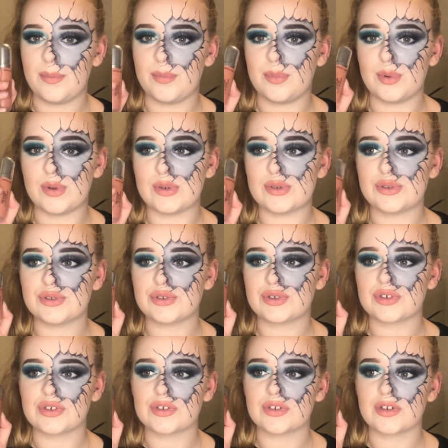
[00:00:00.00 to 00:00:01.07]
but
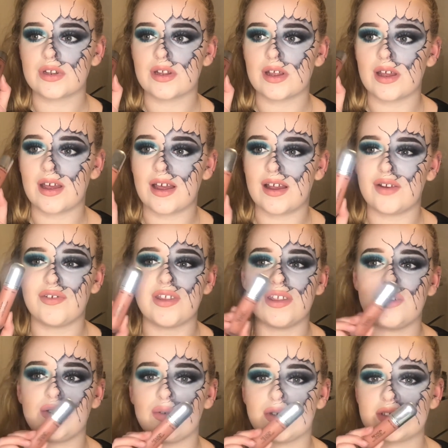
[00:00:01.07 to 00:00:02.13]
I really
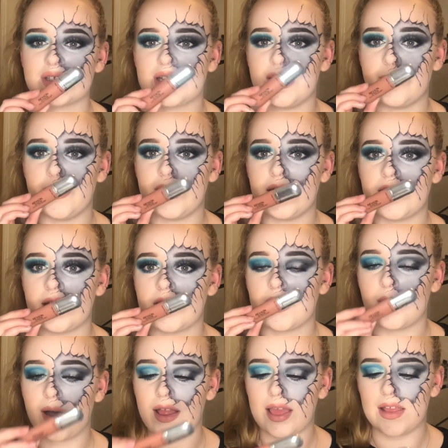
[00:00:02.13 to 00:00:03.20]
do want to keep it
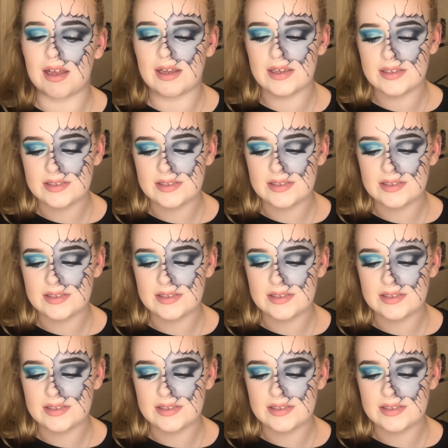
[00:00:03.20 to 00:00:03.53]
quite light.